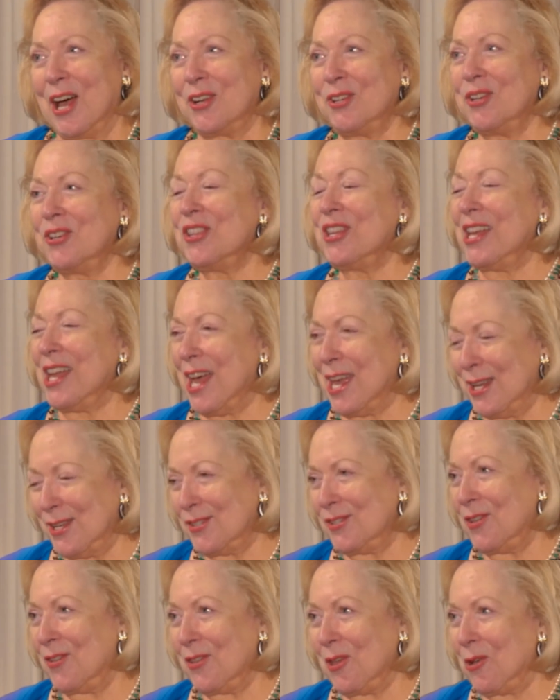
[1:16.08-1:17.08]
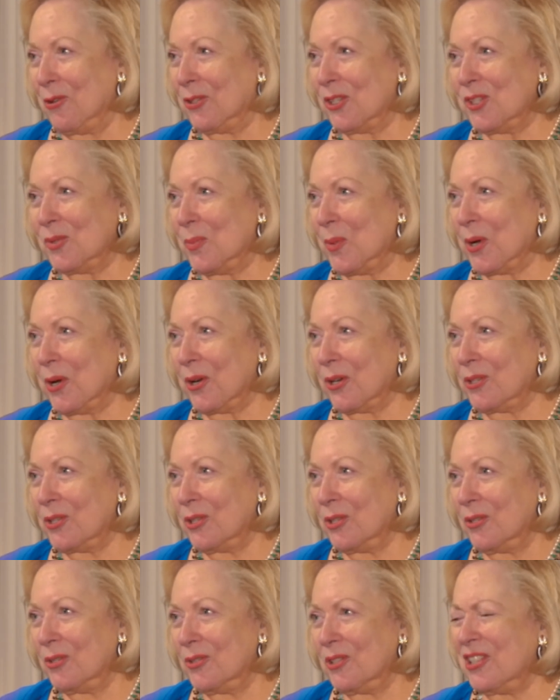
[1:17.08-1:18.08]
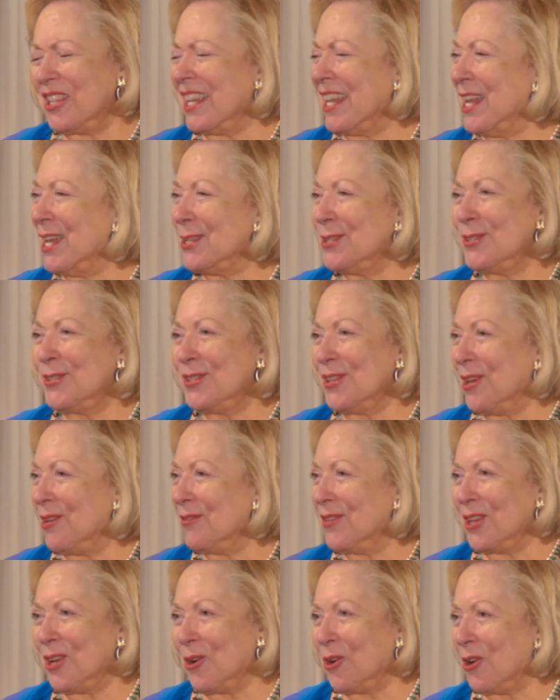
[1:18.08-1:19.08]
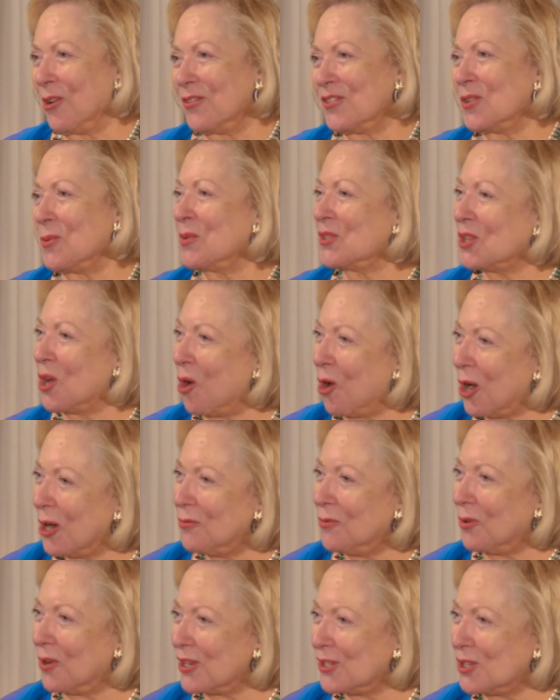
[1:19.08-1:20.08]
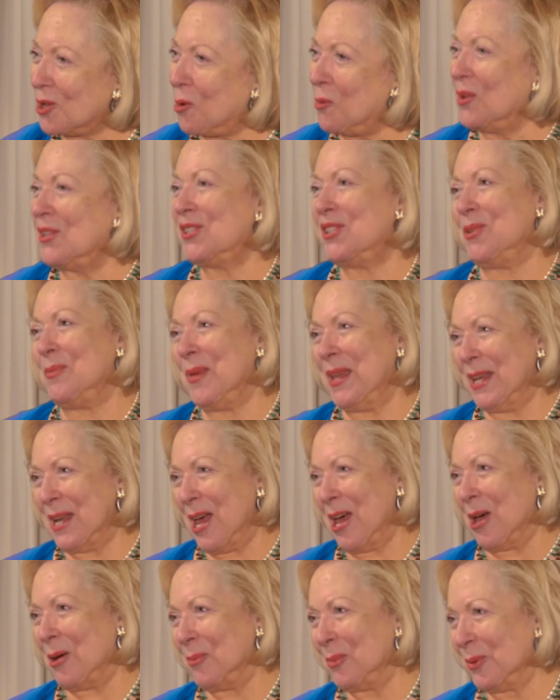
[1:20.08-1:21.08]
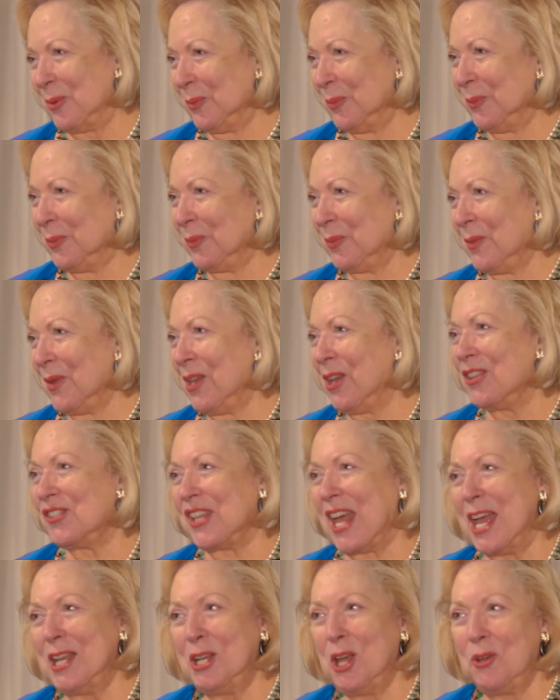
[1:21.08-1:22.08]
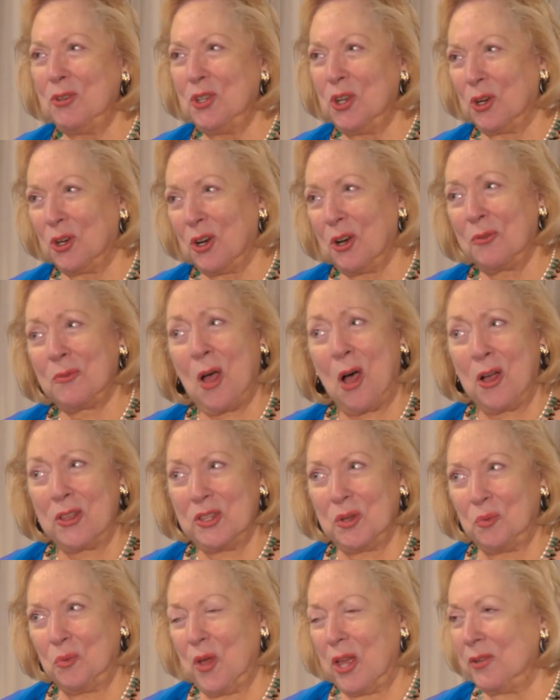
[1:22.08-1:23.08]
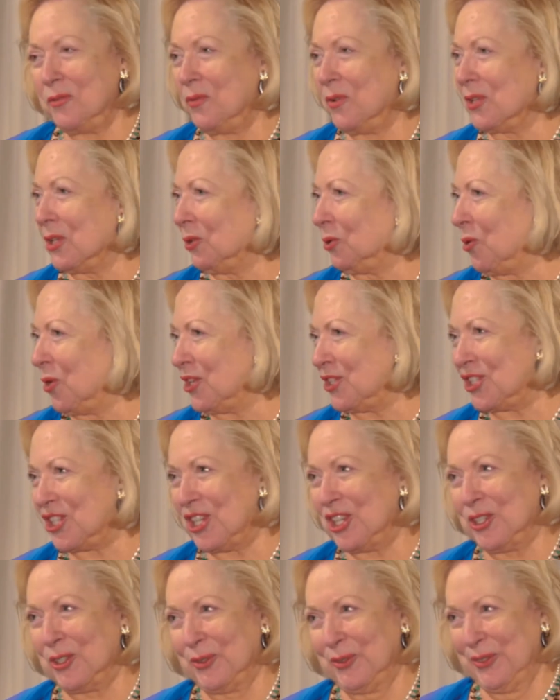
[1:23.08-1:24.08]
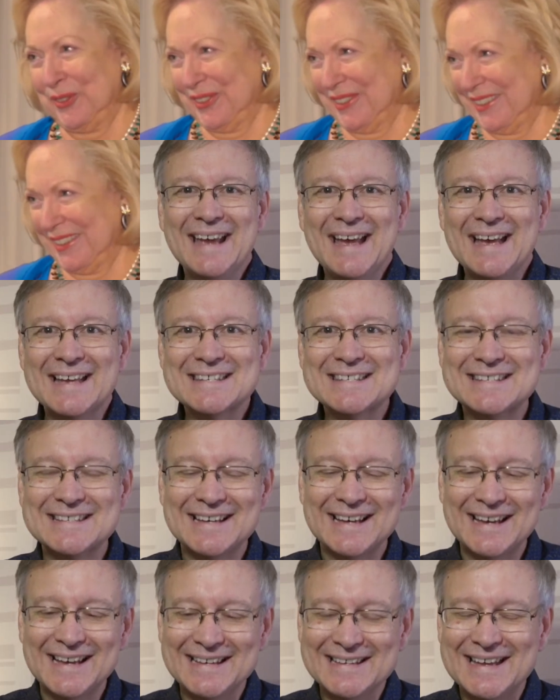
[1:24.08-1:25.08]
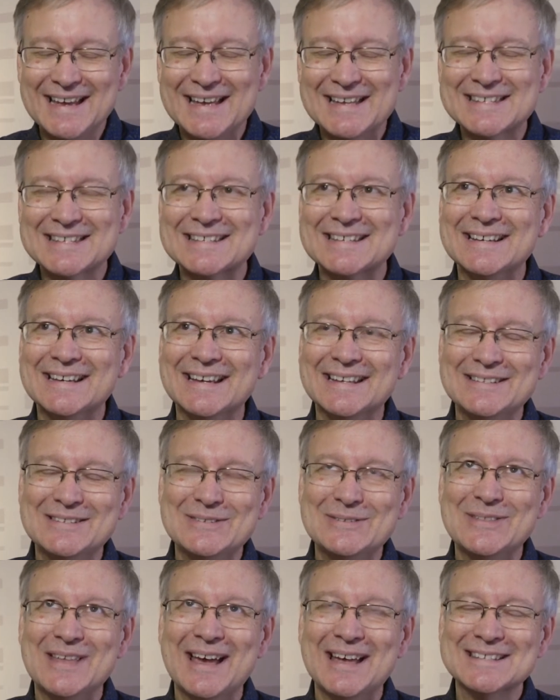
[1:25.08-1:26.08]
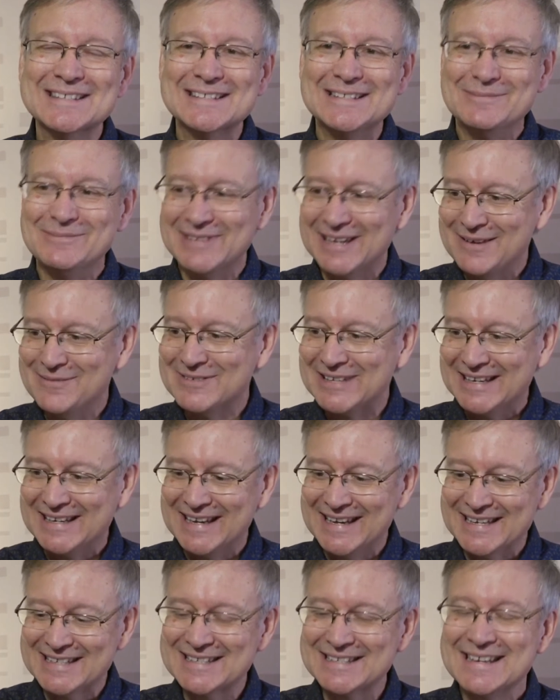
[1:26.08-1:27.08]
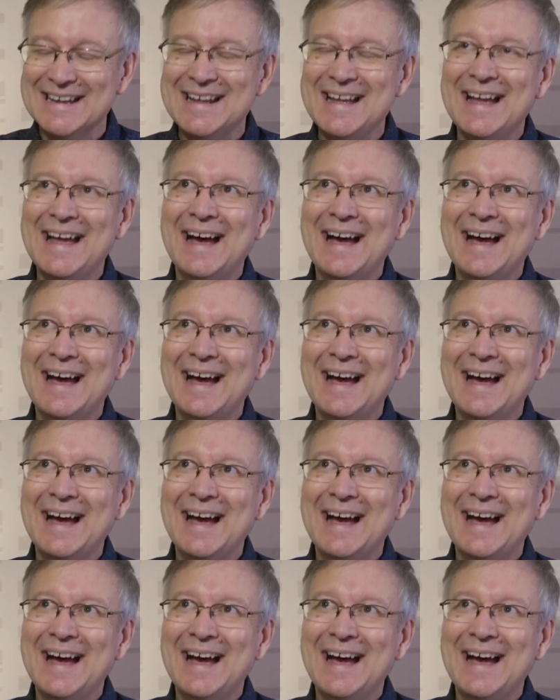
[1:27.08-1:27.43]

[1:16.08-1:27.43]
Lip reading: under the guidance of the Holy Spirit to the ends of the earth. So it's hard for us always to meet up, because I know you're on the run for the Lord too. Yes, I do that sometimes, I guess.